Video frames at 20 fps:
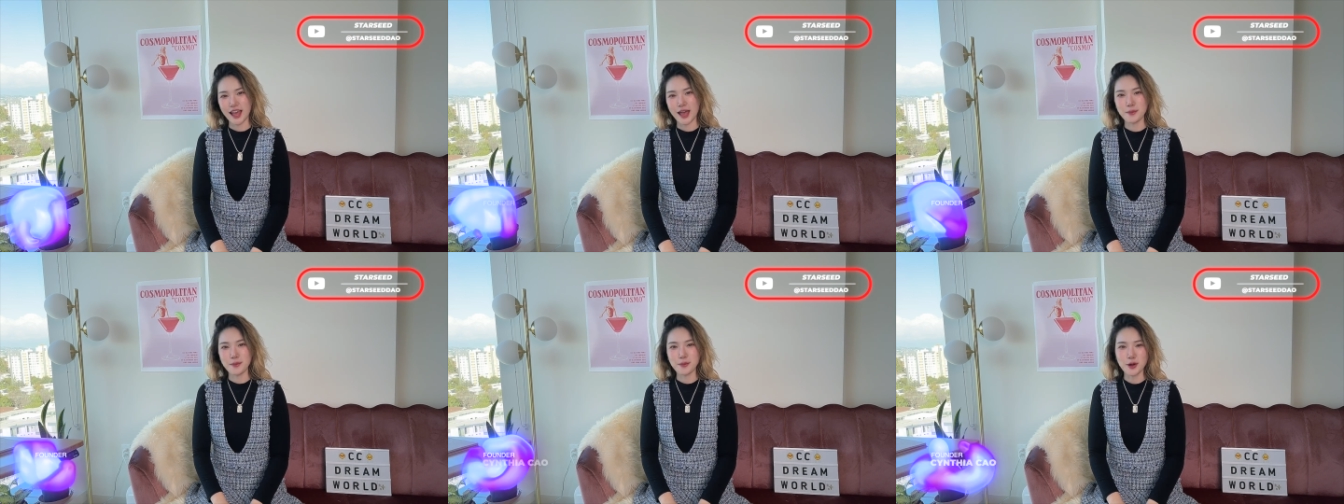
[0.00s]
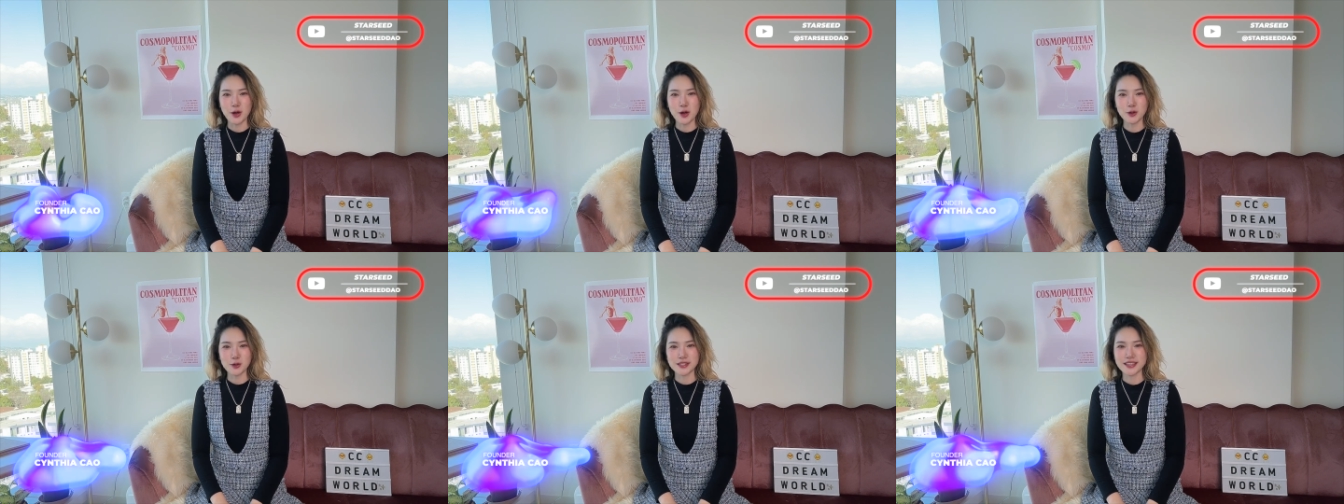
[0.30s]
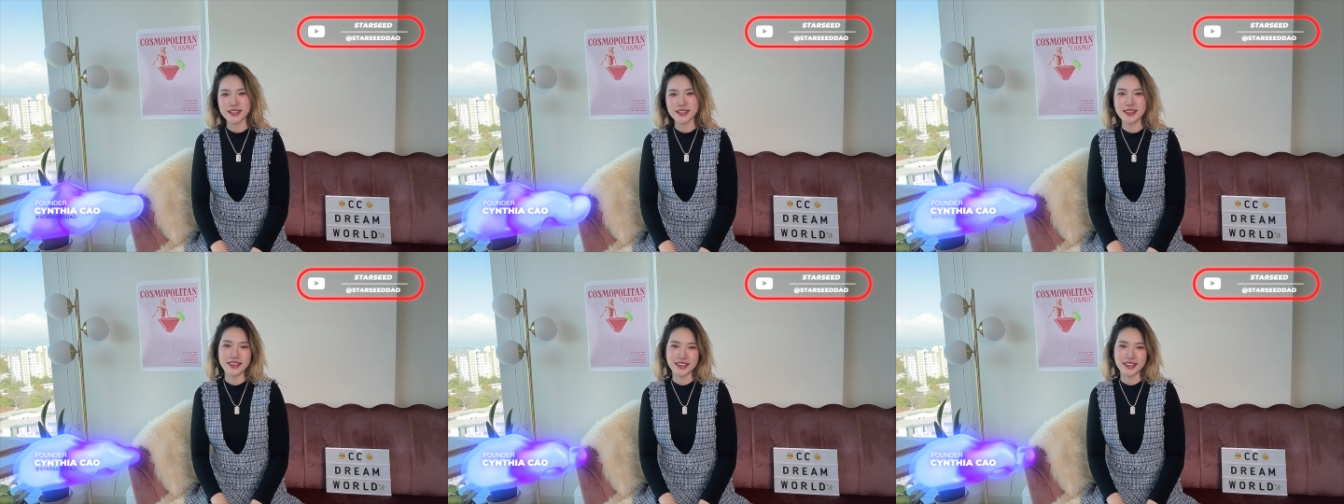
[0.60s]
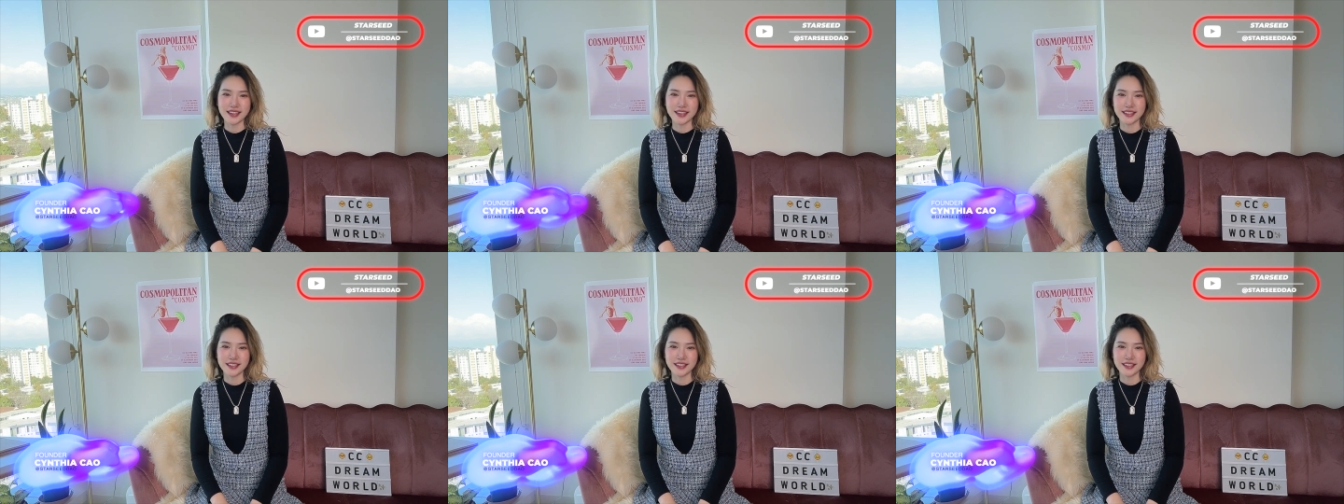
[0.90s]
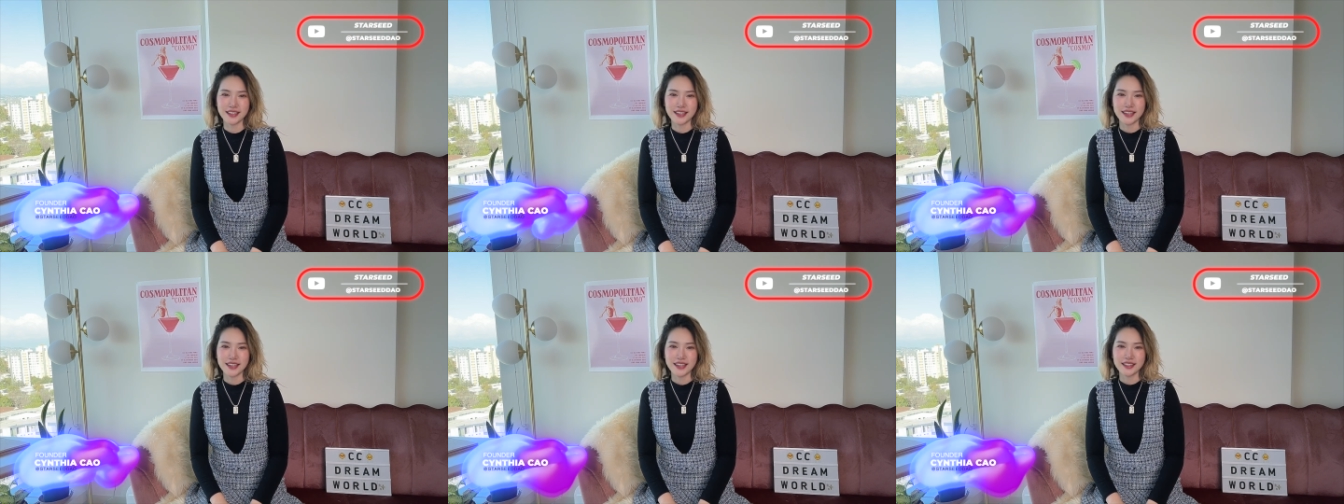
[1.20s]
I'm your host Cynthia.
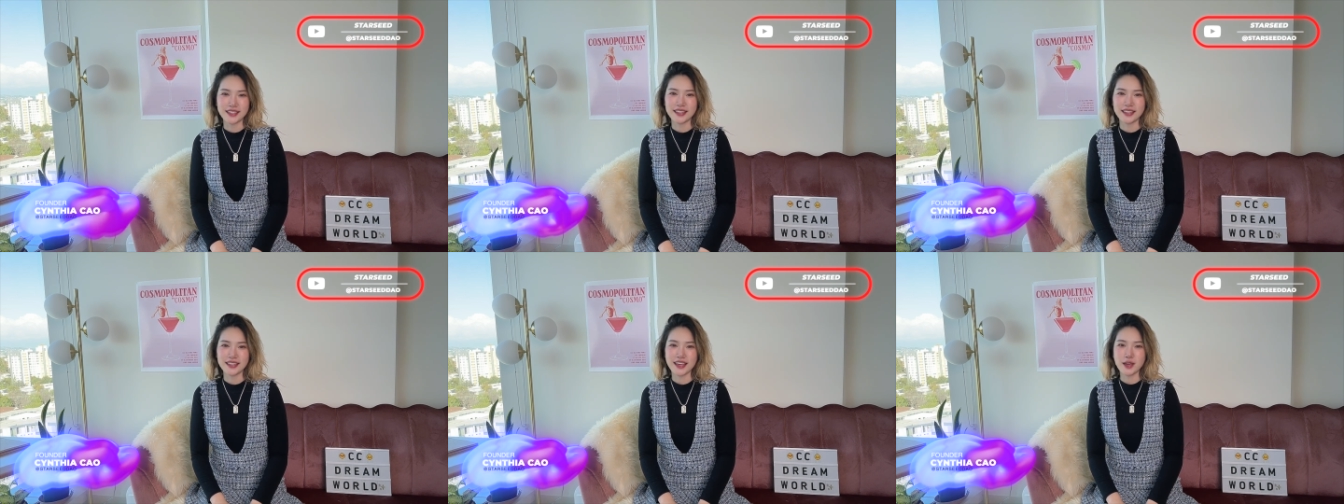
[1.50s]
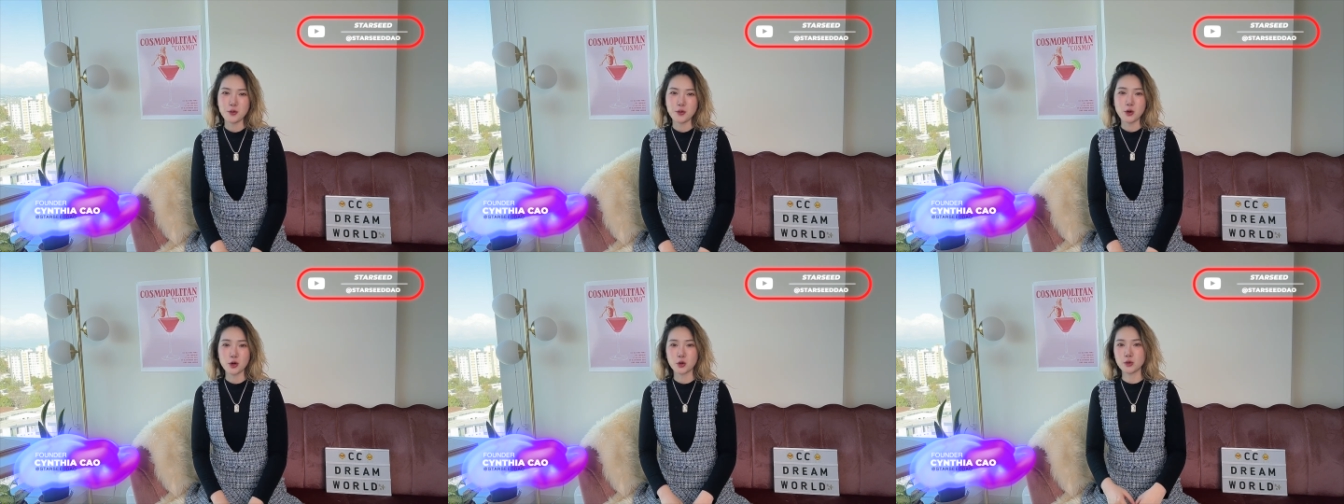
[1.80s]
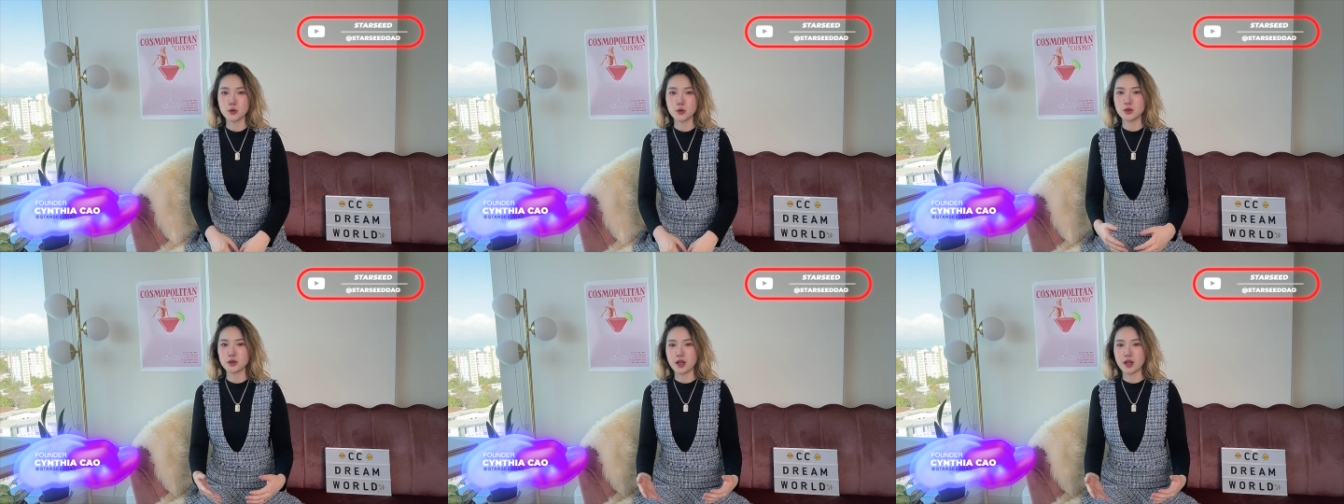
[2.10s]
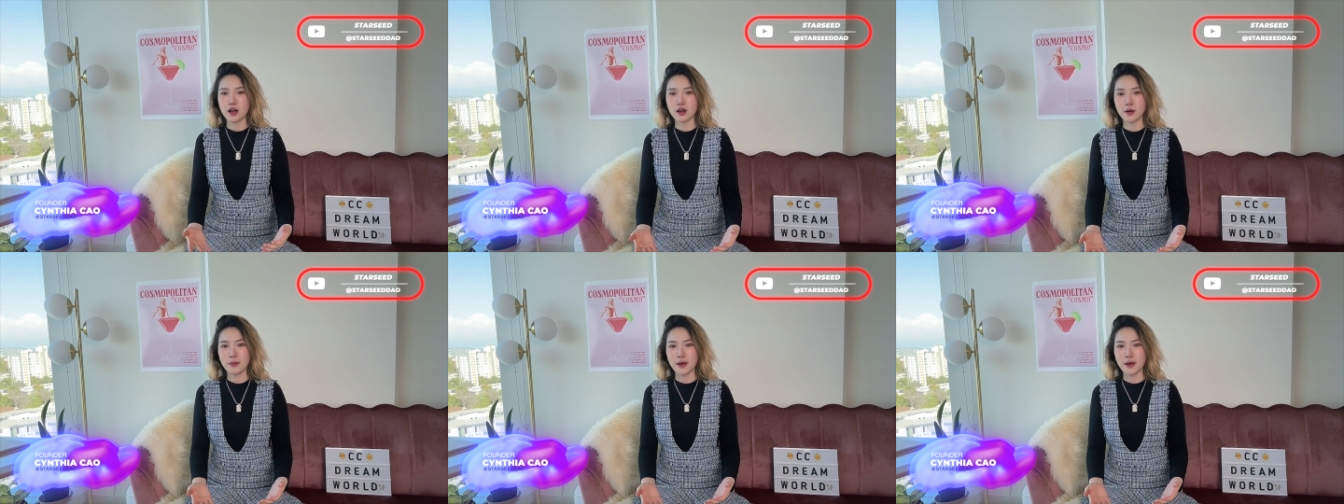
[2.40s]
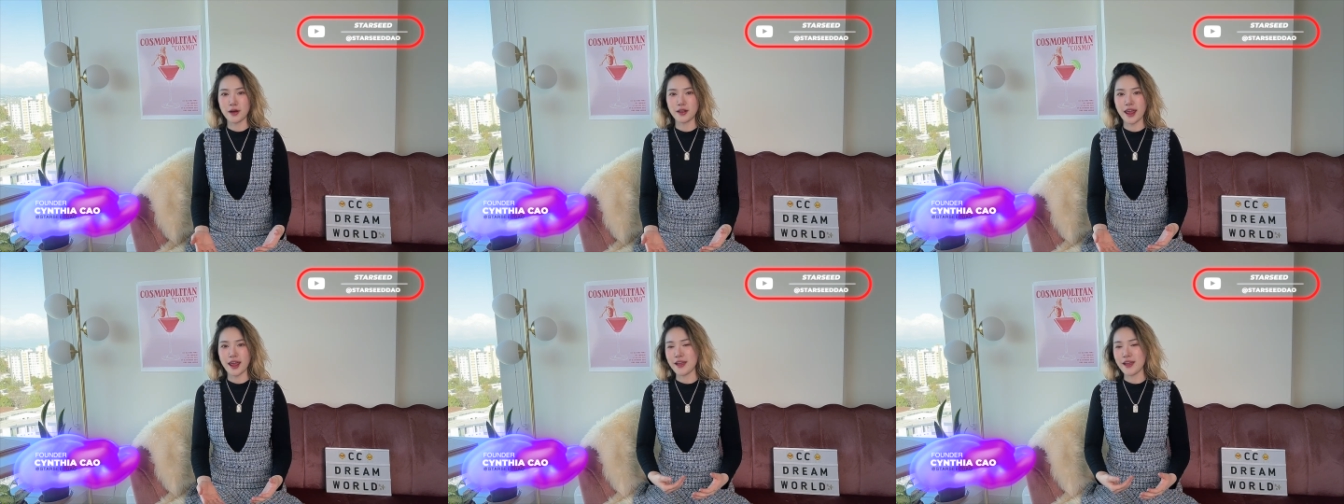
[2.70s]
Today we're going to talk
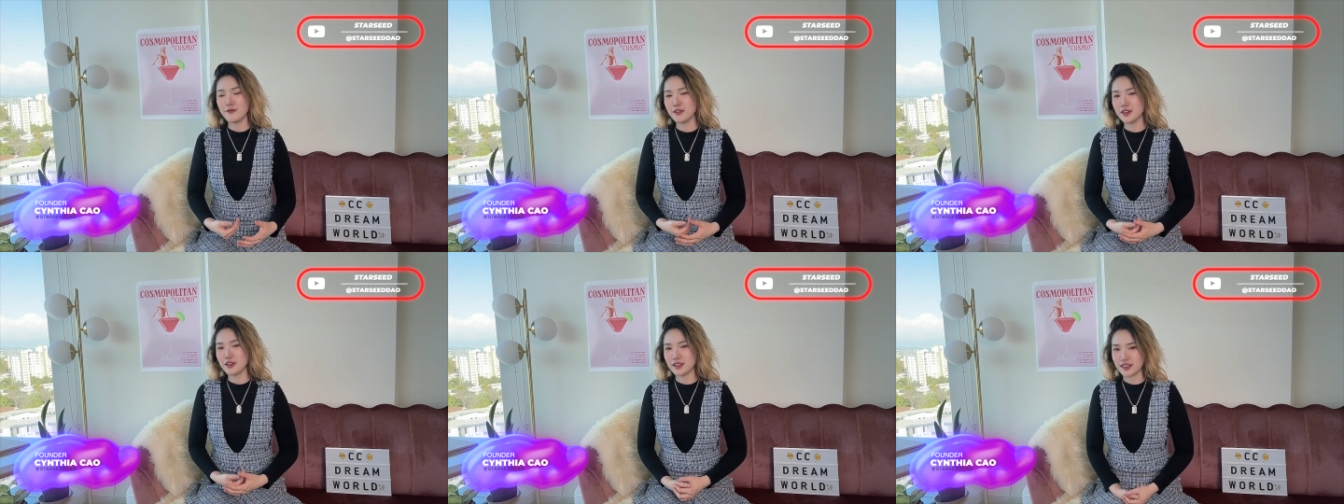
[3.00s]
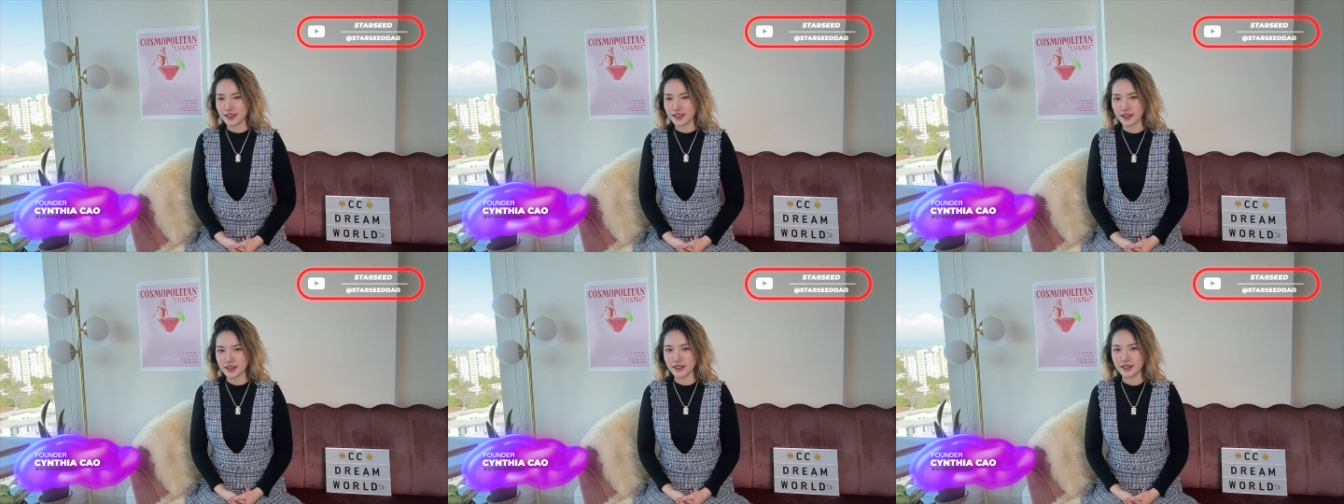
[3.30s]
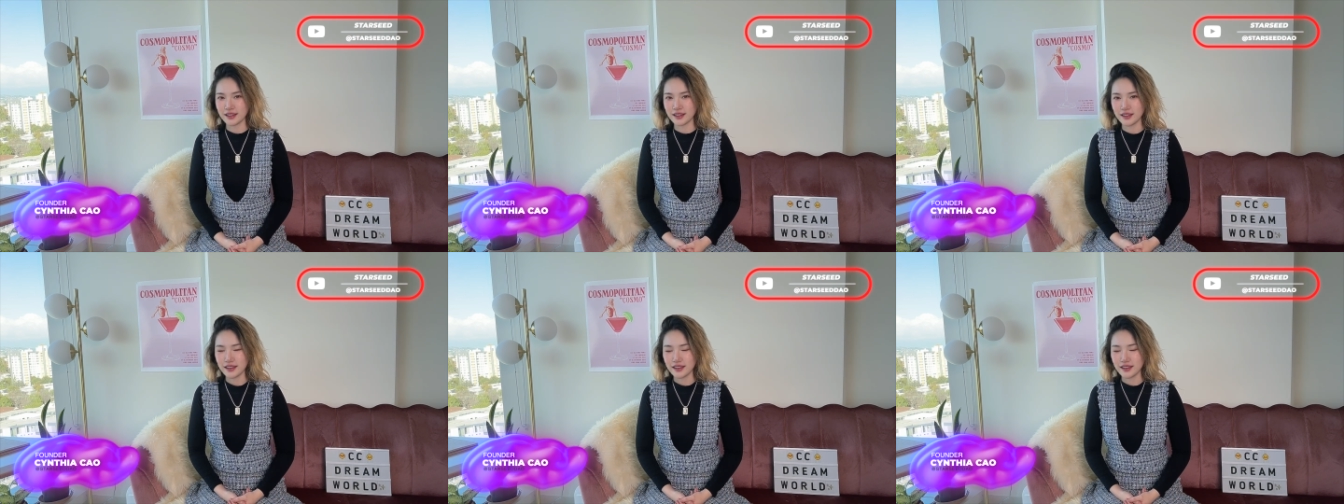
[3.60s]
about everything